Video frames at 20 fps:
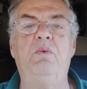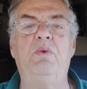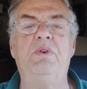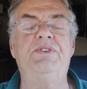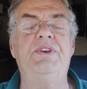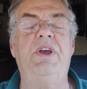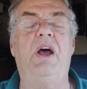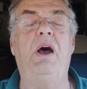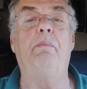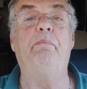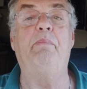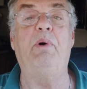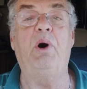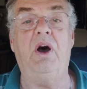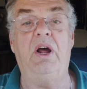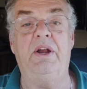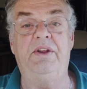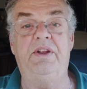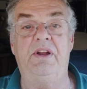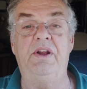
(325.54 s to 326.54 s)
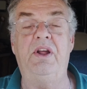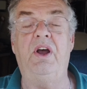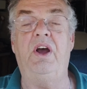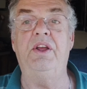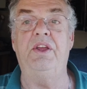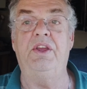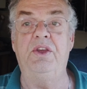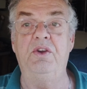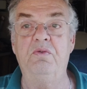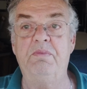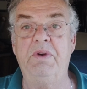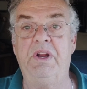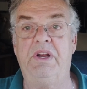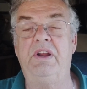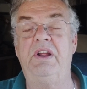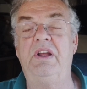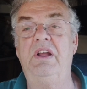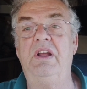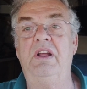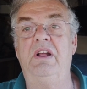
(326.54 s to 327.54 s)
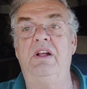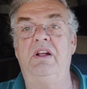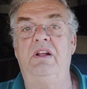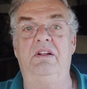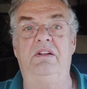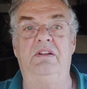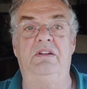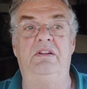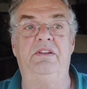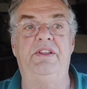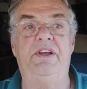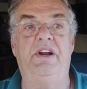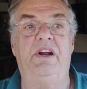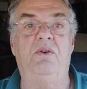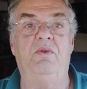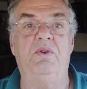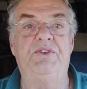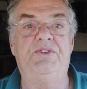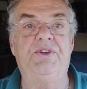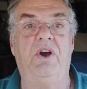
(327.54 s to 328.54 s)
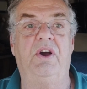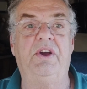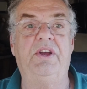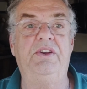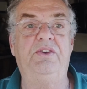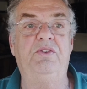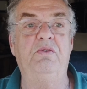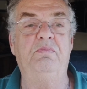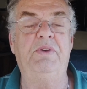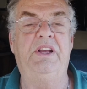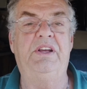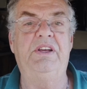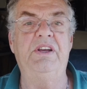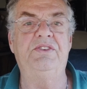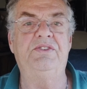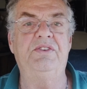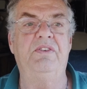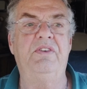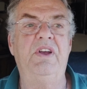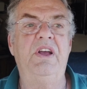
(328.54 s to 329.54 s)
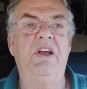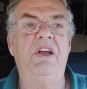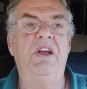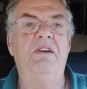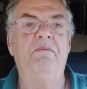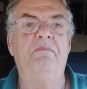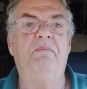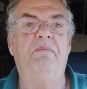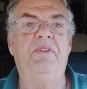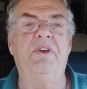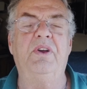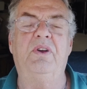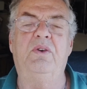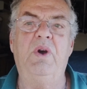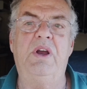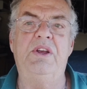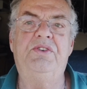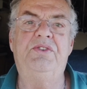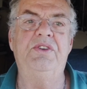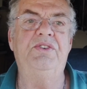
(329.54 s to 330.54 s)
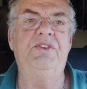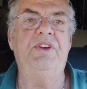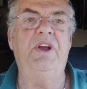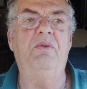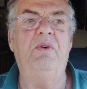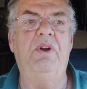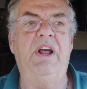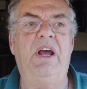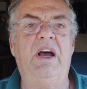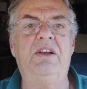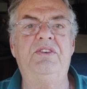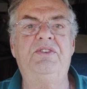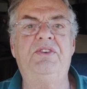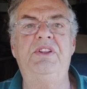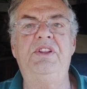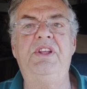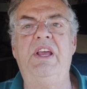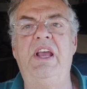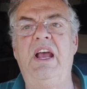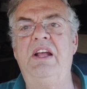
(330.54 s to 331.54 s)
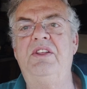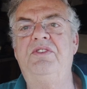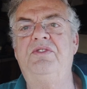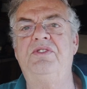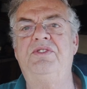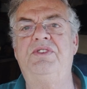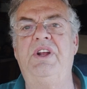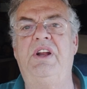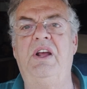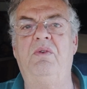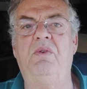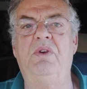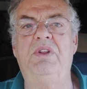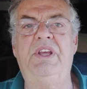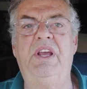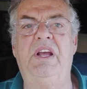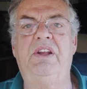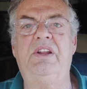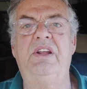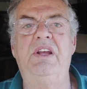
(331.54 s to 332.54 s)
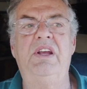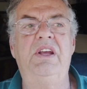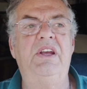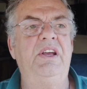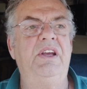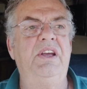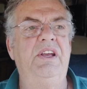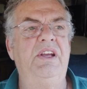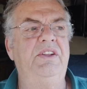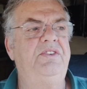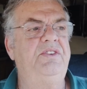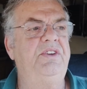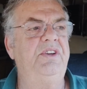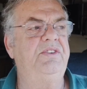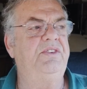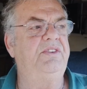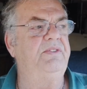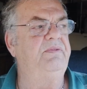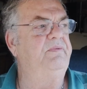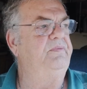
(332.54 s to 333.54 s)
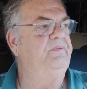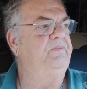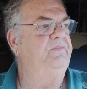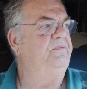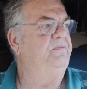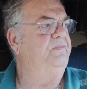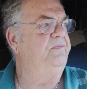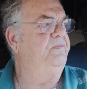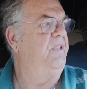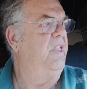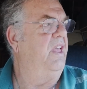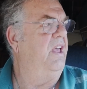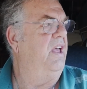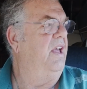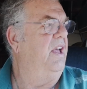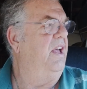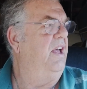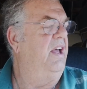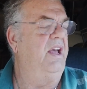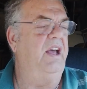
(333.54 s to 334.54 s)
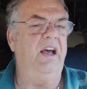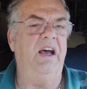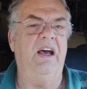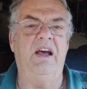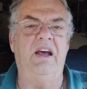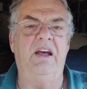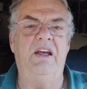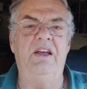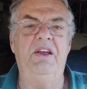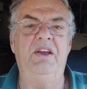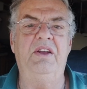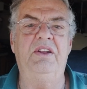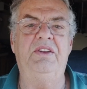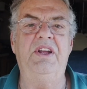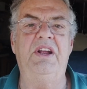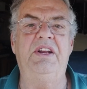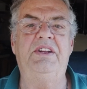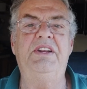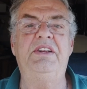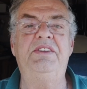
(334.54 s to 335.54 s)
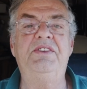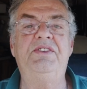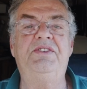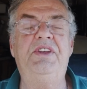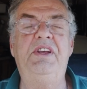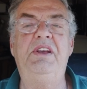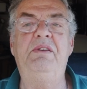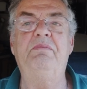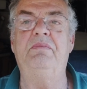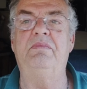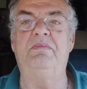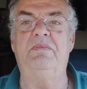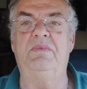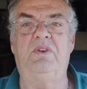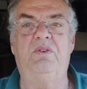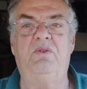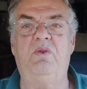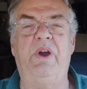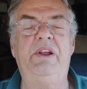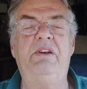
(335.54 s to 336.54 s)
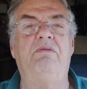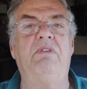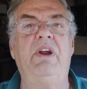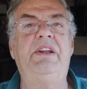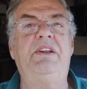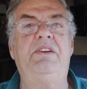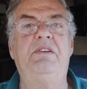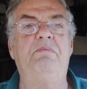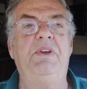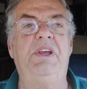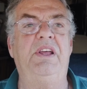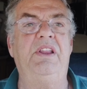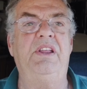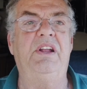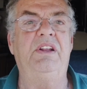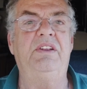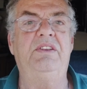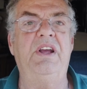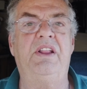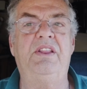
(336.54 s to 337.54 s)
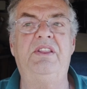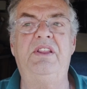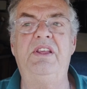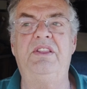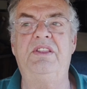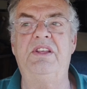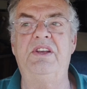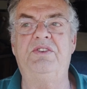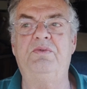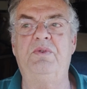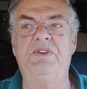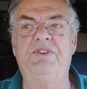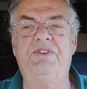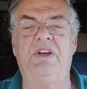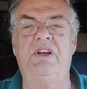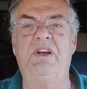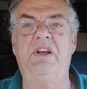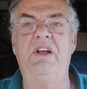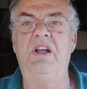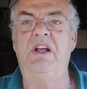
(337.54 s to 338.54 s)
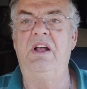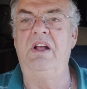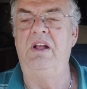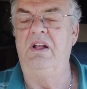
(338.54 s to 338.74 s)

was a bot and not a human that I was talking to, because of the questions I would ask and the answers that I would get. It just it didn't seem quite right to me that this was a